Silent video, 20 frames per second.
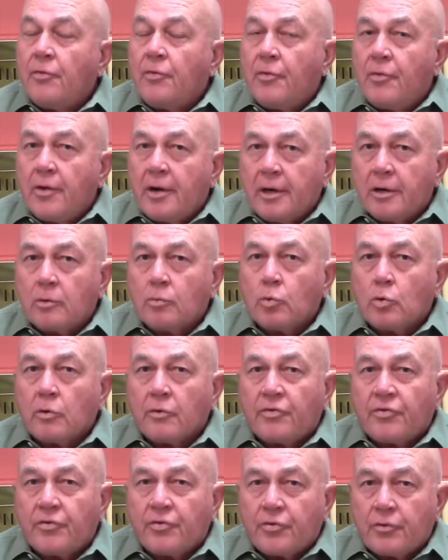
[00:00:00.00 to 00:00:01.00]
there were
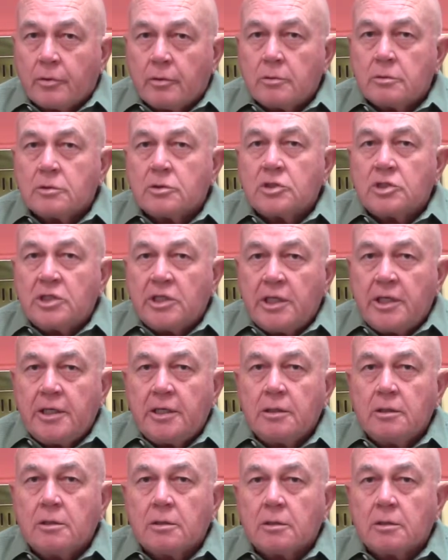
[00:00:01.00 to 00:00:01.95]
13